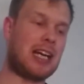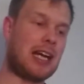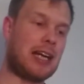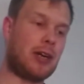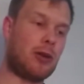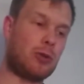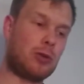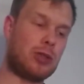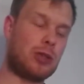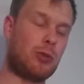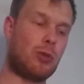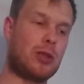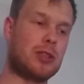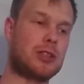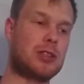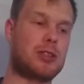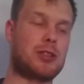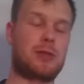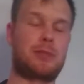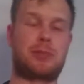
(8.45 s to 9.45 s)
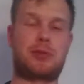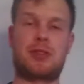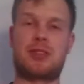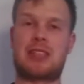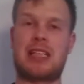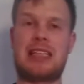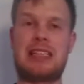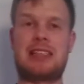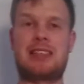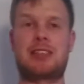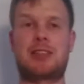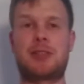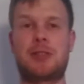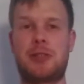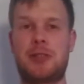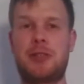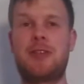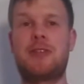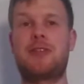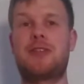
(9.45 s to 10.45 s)
I only want to present to
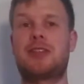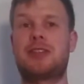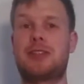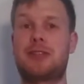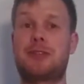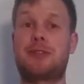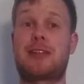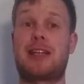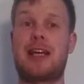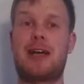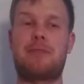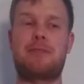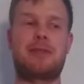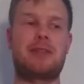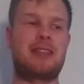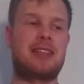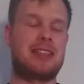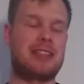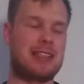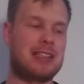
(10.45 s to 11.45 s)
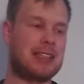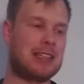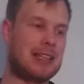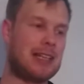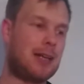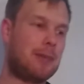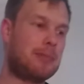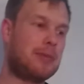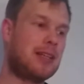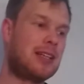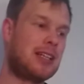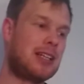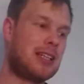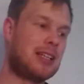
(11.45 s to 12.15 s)
you a new club, a club,